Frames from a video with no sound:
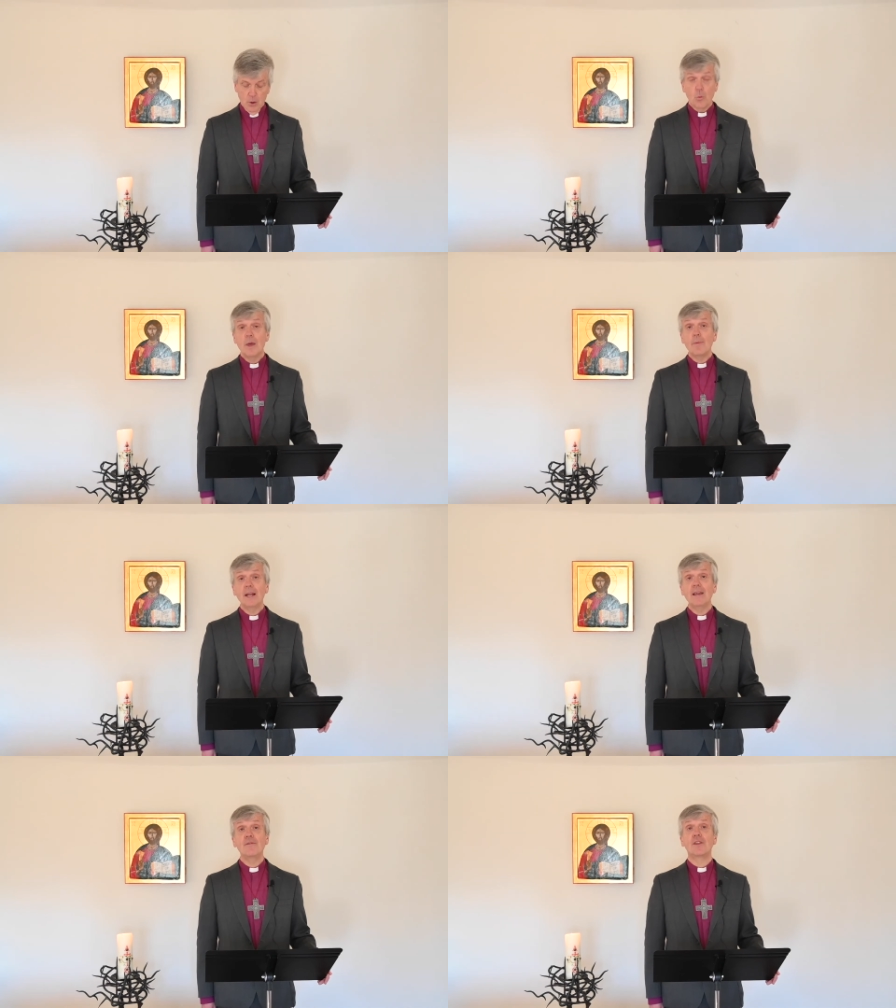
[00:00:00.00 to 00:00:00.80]
We
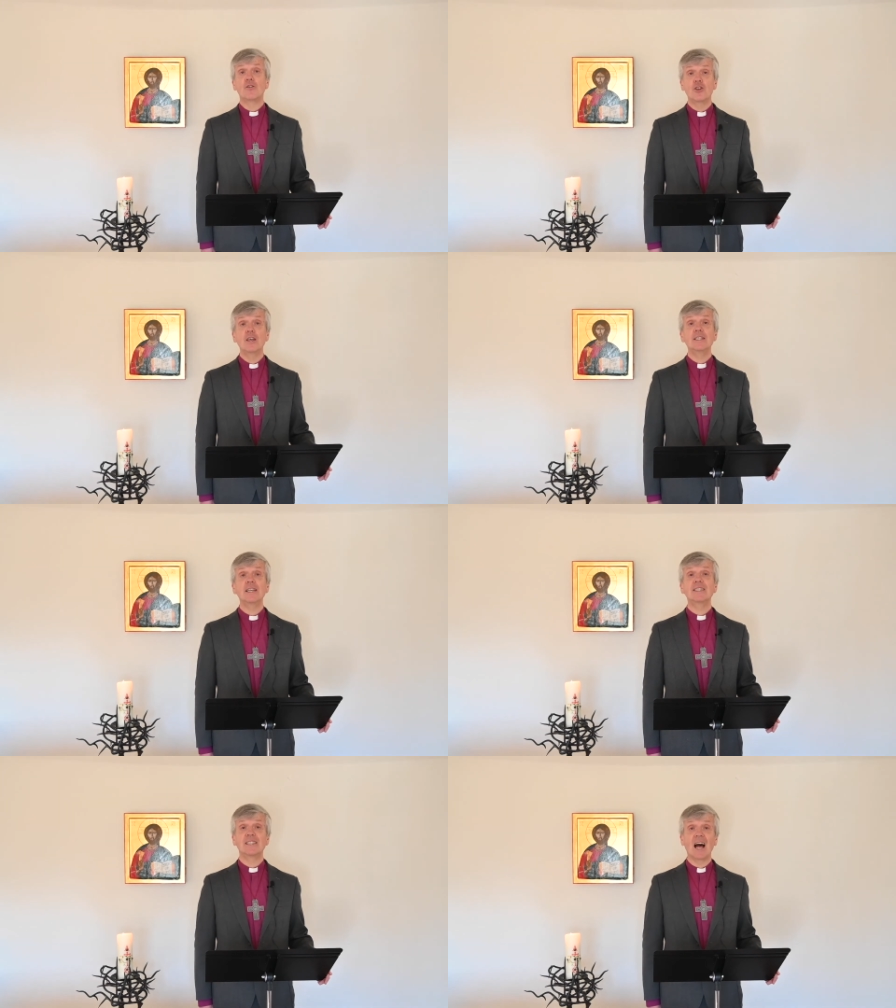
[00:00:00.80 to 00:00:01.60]
believe that
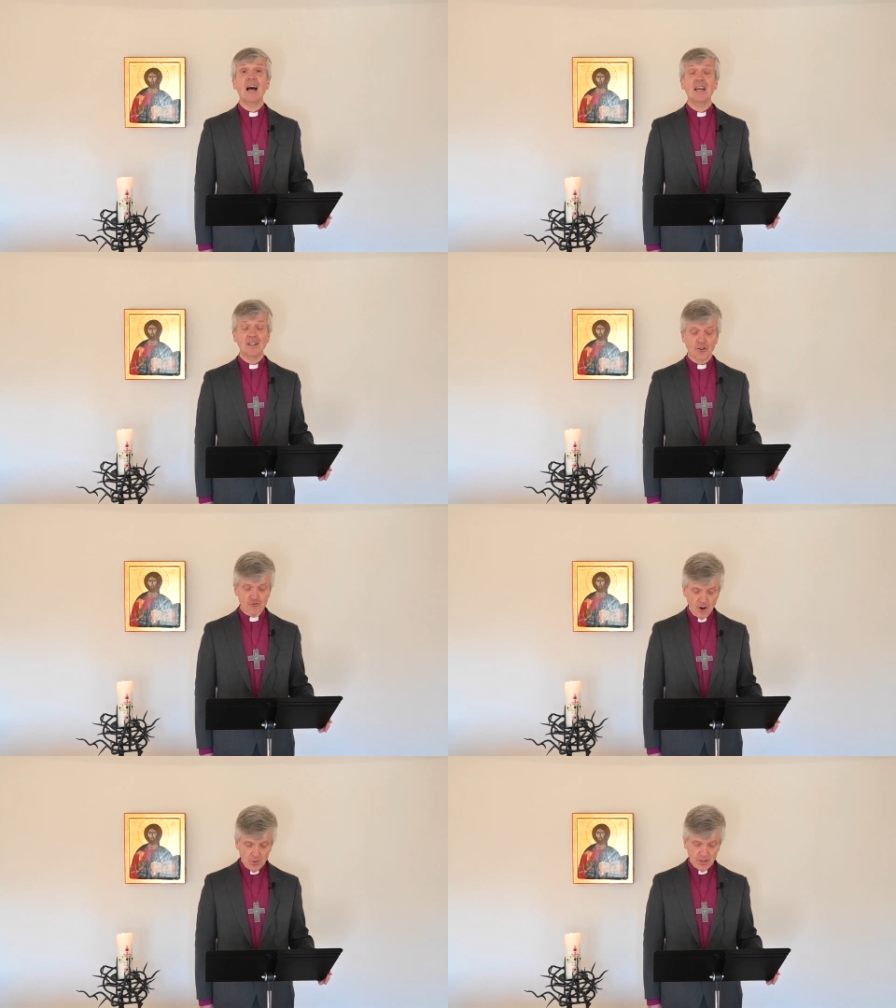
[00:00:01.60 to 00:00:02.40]
Jesus died and
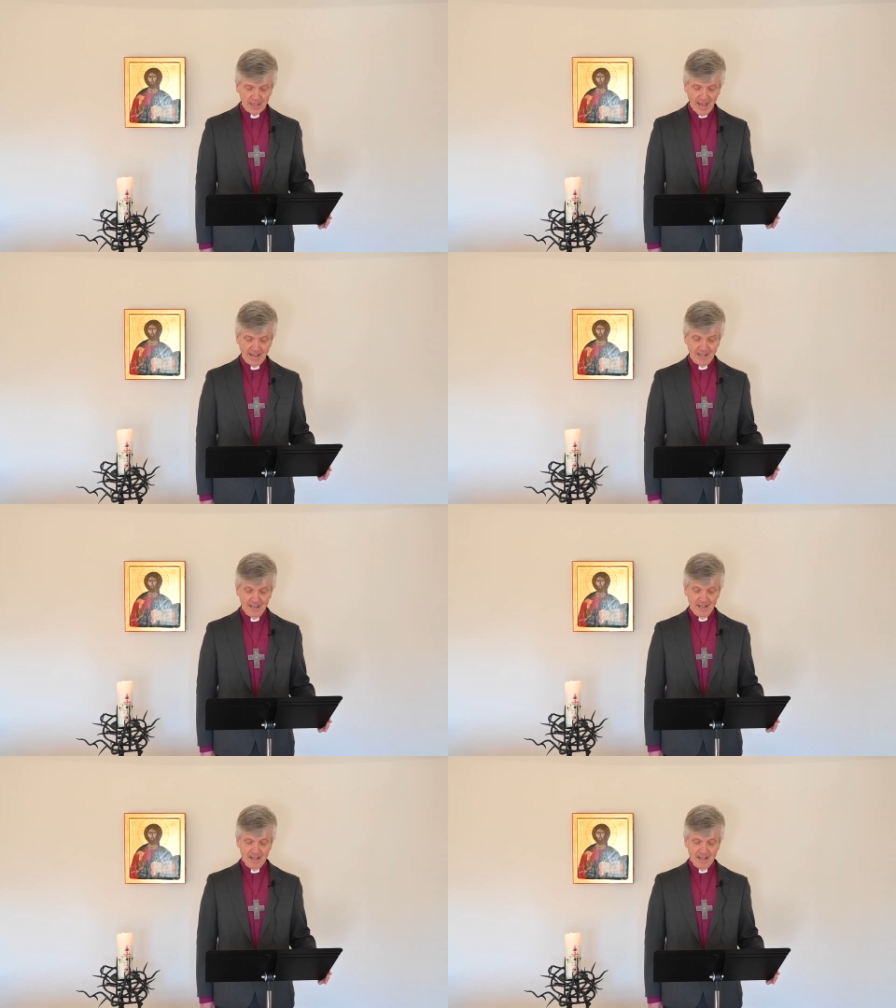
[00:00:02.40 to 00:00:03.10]
rose again,